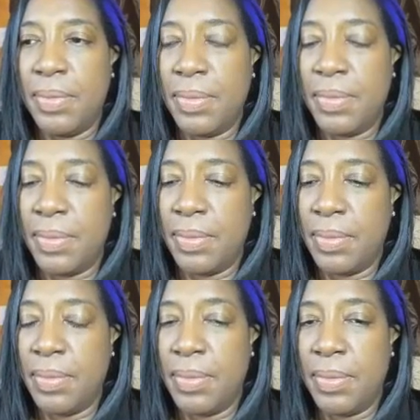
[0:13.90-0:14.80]

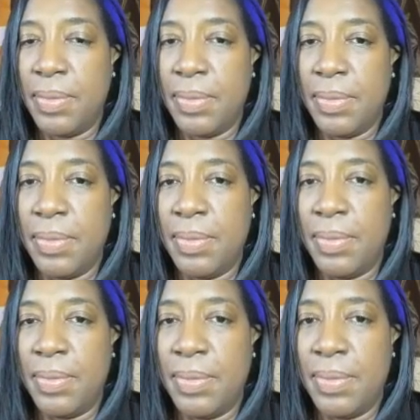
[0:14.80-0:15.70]

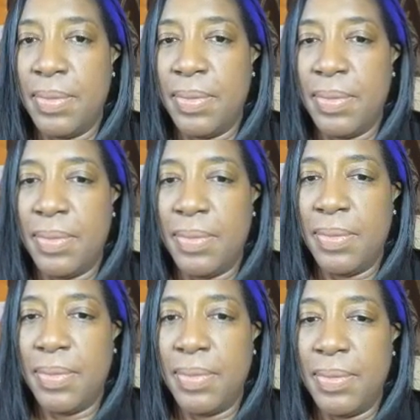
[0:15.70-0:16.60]

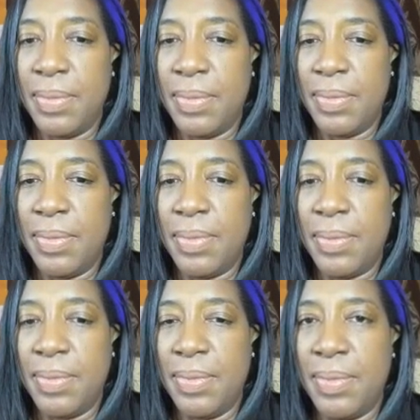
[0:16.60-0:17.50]

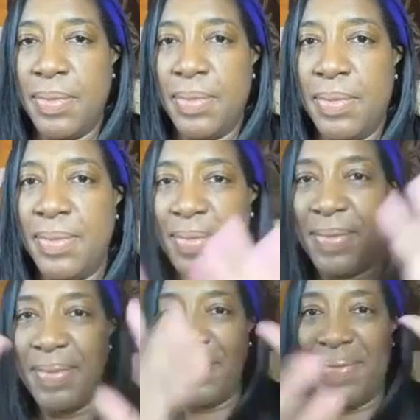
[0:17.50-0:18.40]

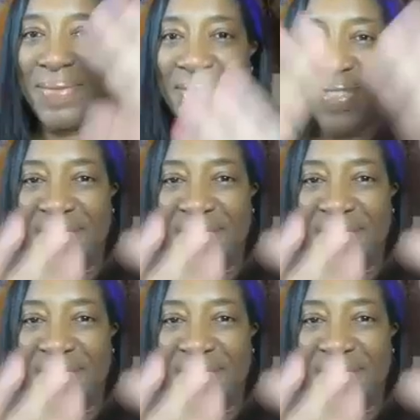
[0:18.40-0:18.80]
[no speech]